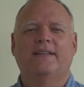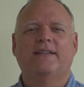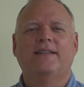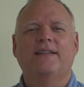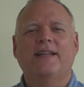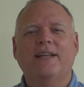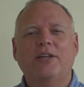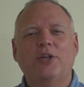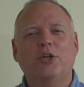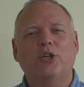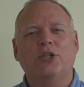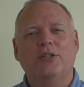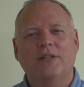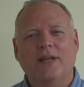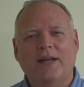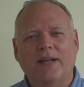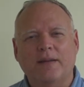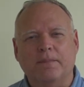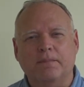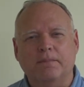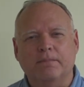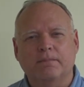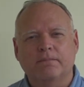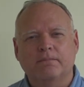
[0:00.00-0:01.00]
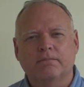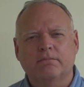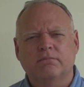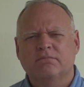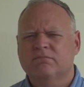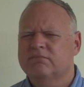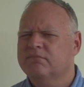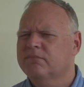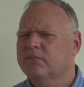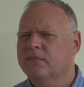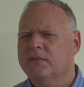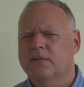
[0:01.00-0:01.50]
Take your time.
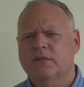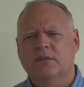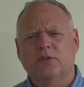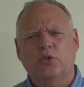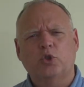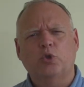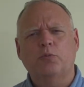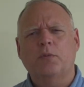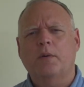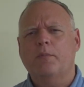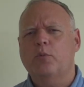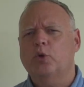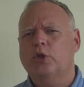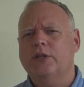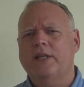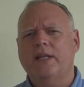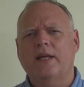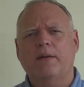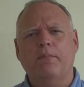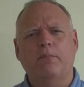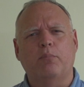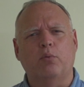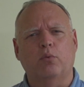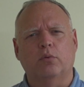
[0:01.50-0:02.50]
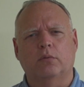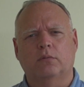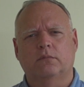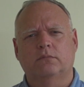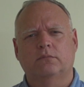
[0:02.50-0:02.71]
Tumabo tempo.